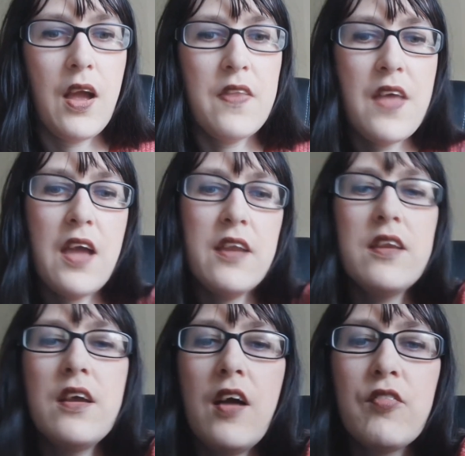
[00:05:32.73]
And
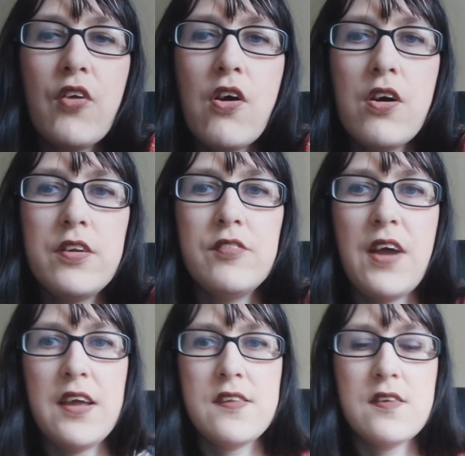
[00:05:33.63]
then I've got another
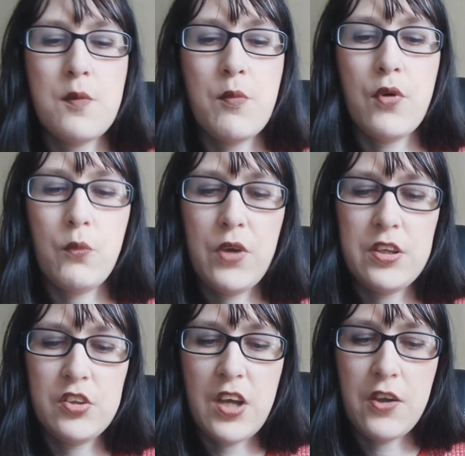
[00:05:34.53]
item
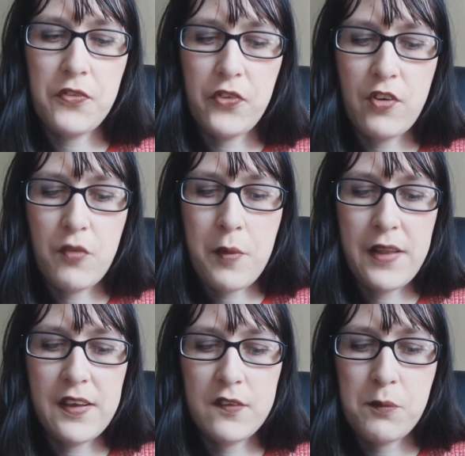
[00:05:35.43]
which I also got from
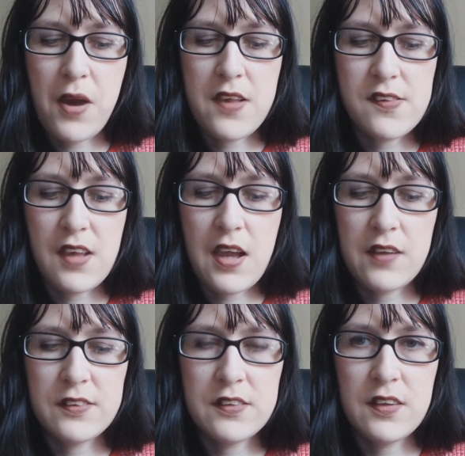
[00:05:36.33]
AliExpress,
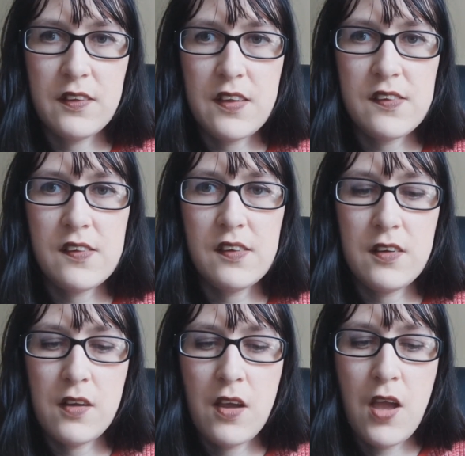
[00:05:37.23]
and this
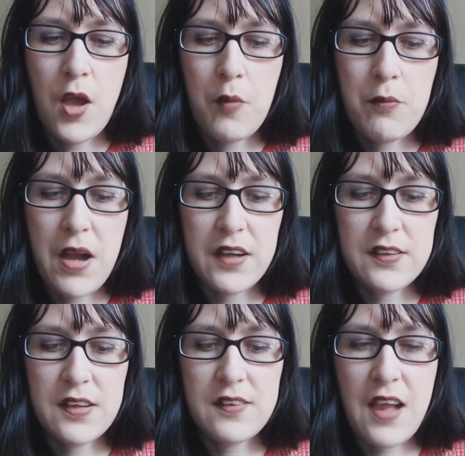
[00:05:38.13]
isn't
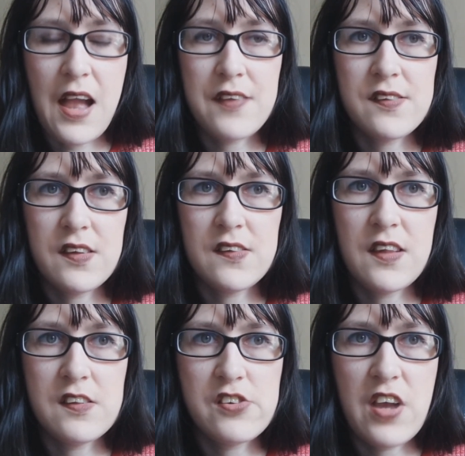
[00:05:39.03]
marketed as a
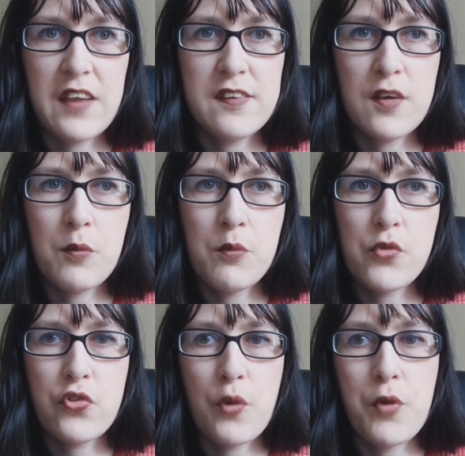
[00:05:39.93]
sensory item
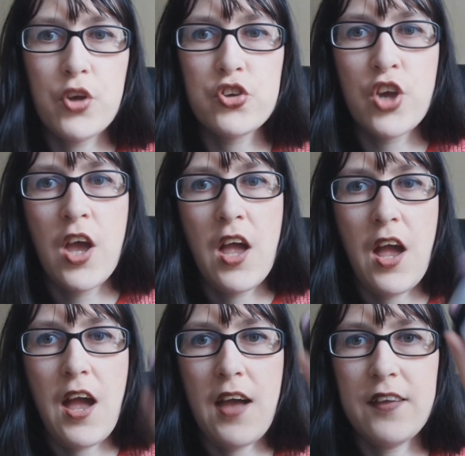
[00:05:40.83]
so much,
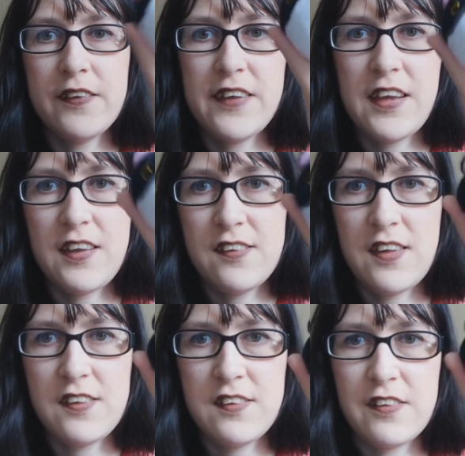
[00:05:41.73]
and it is
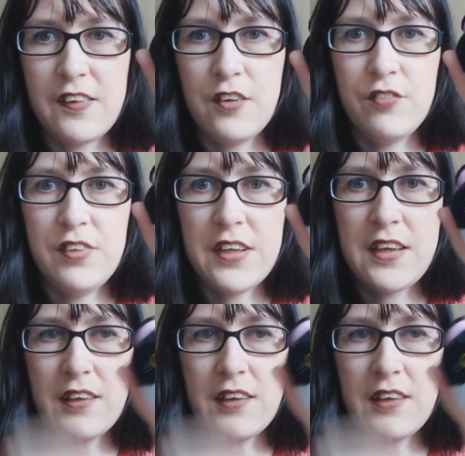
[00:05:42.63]
this lovely